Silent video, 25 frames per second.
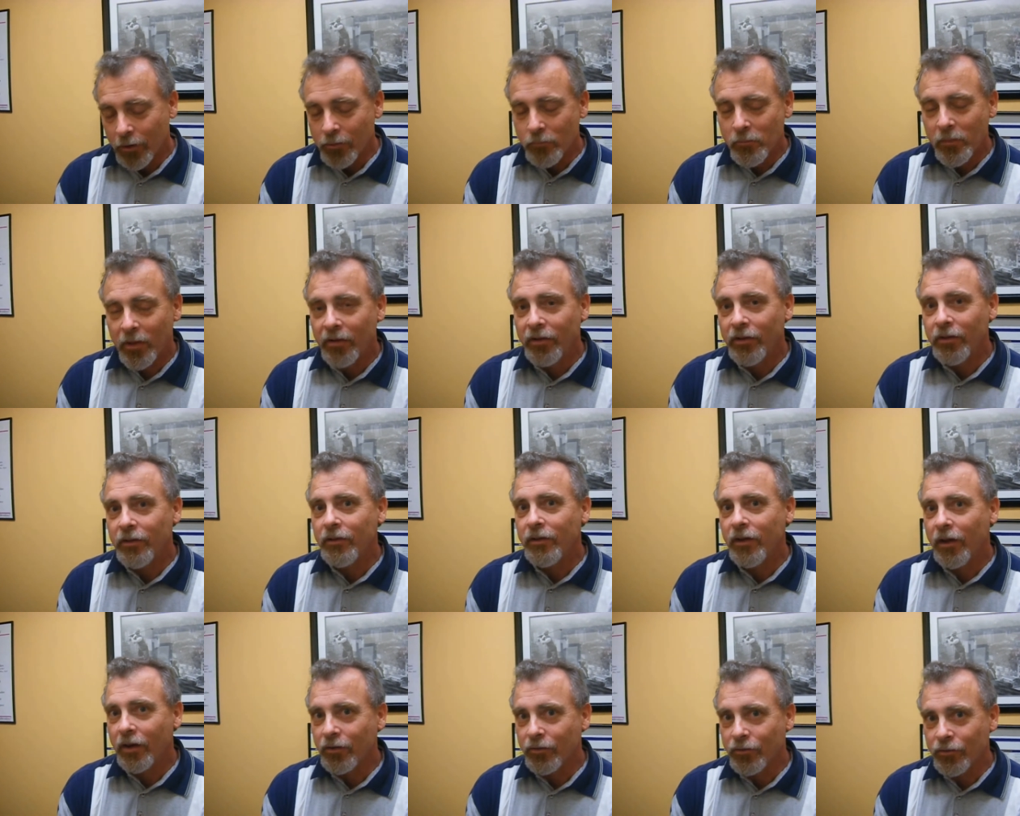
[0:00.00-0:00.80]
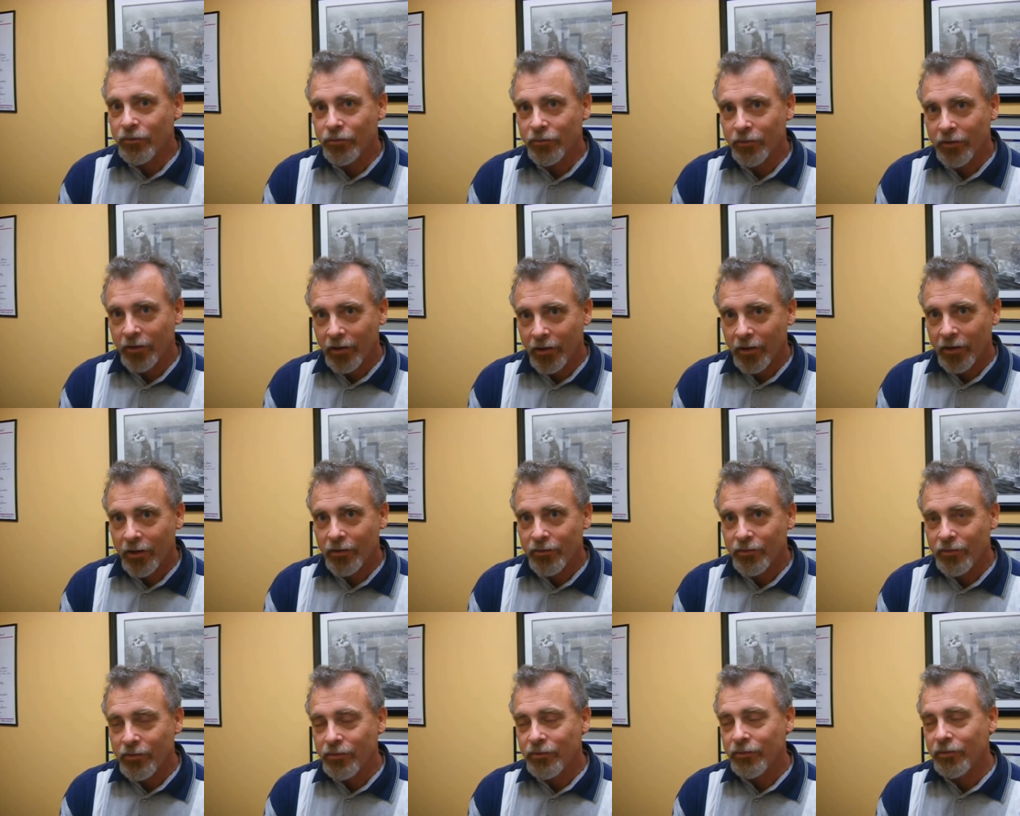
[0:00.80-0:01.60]
recommended Dr.
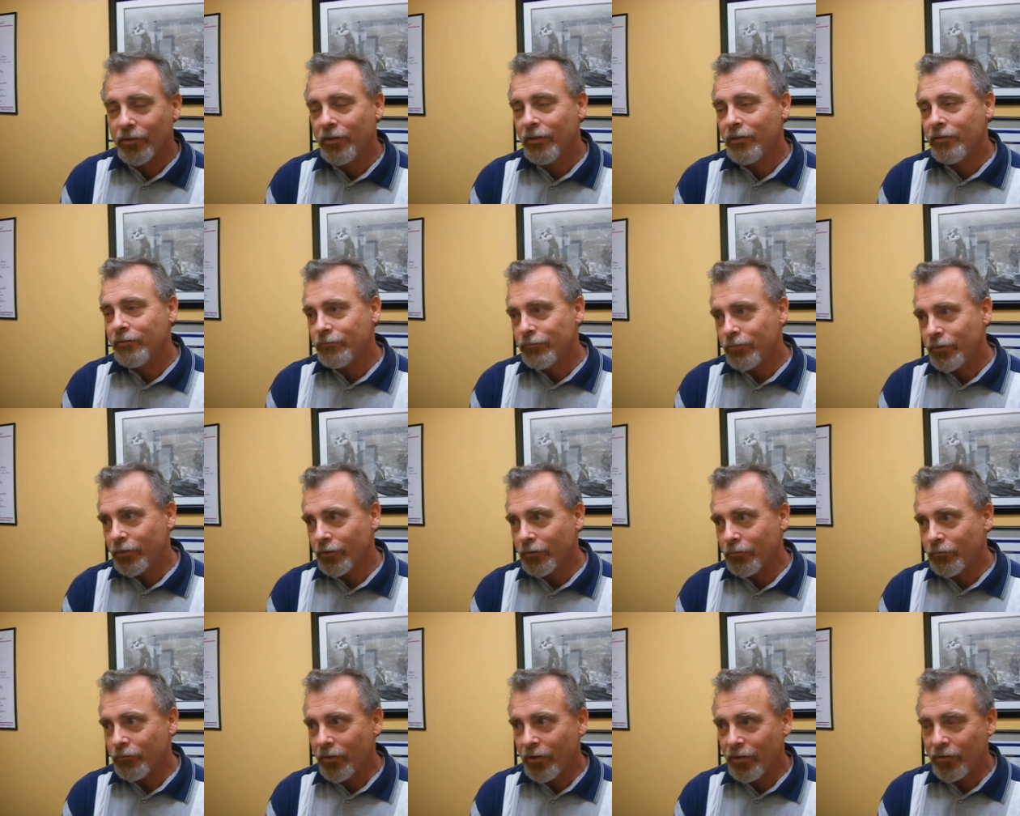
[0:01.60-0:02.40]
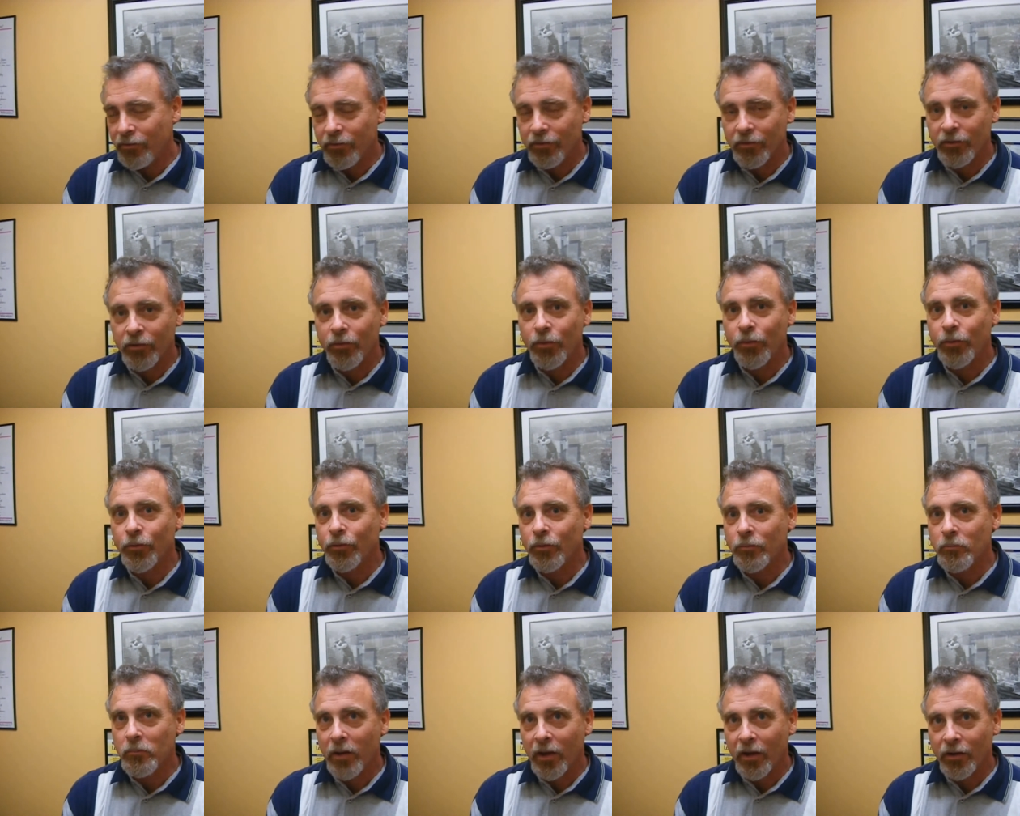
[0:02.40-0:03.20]
Scott. She said, if you're facing a
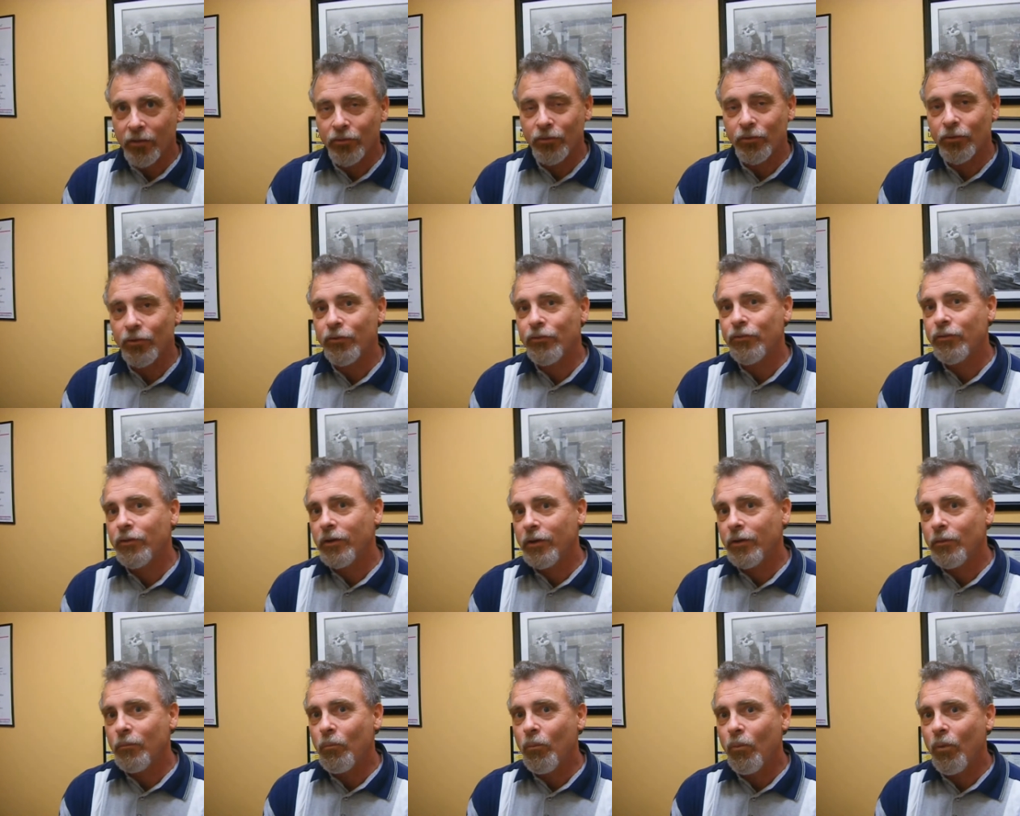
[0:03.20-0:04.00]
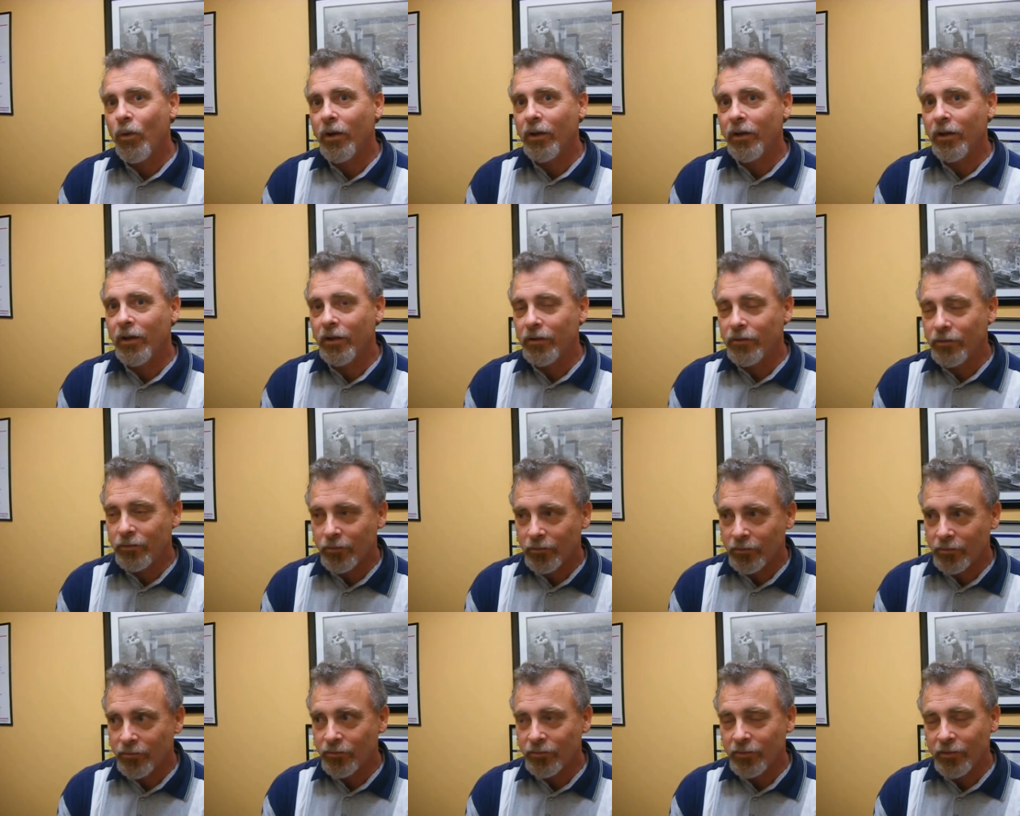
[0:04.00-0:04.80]
third back surgery, why not
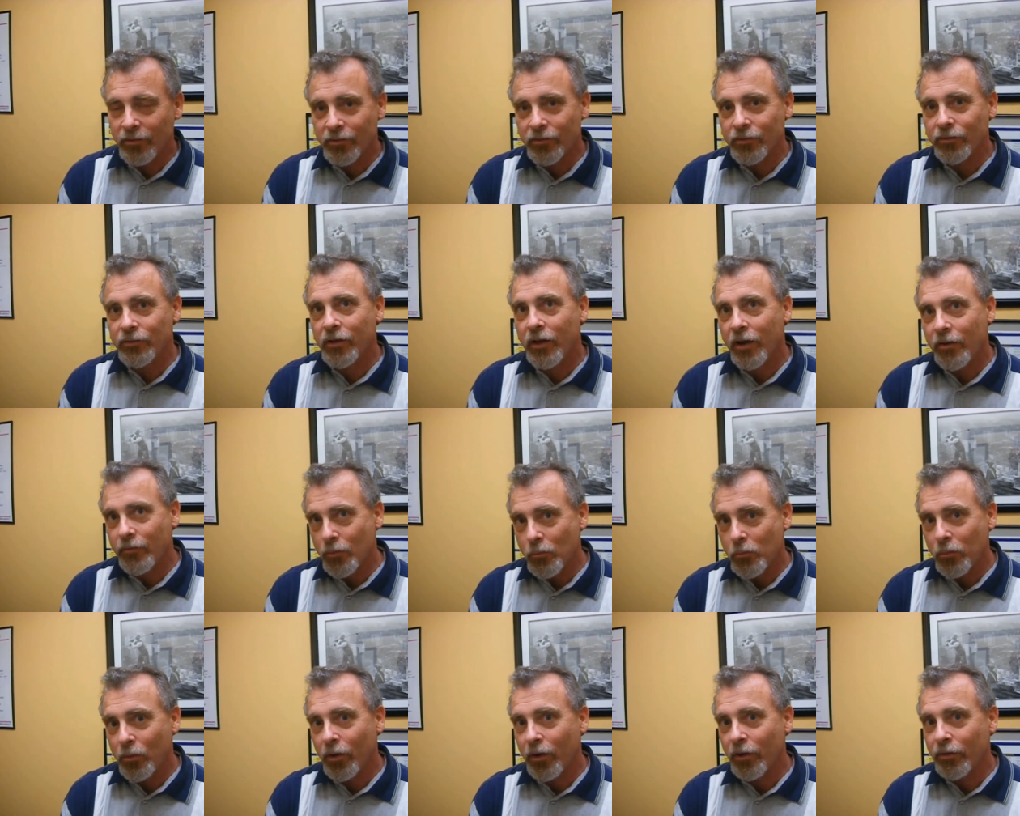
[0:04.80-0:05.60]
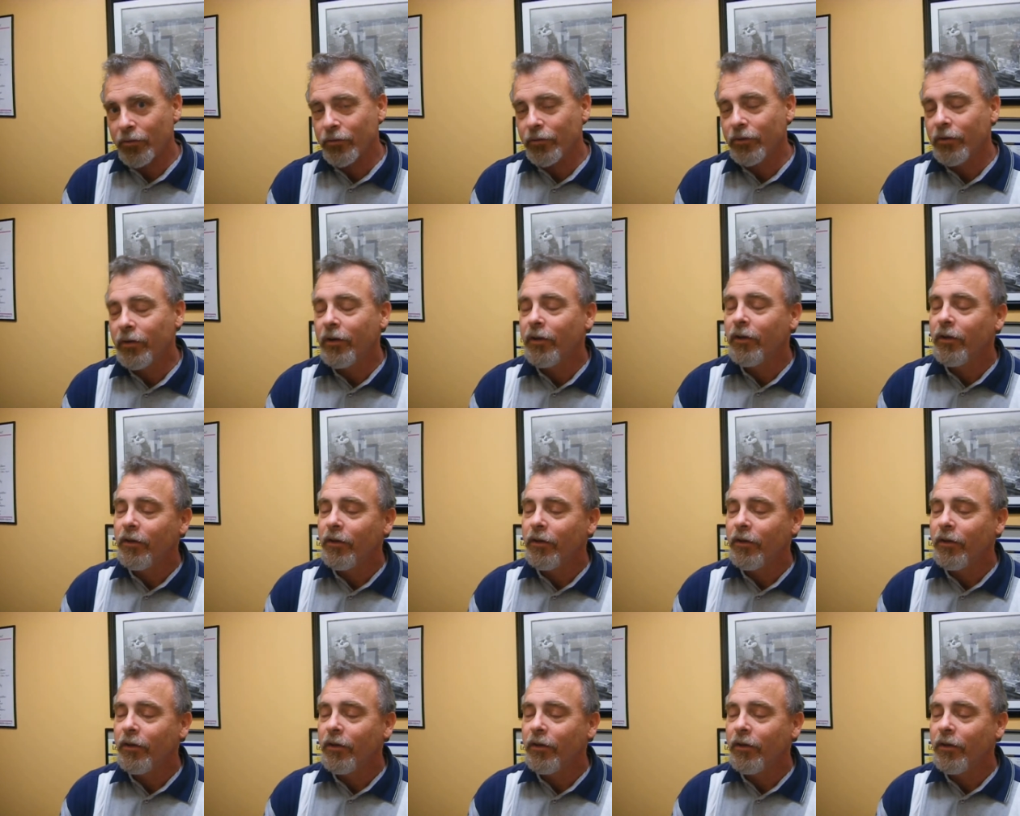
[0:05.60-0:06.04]
see this chiropractor?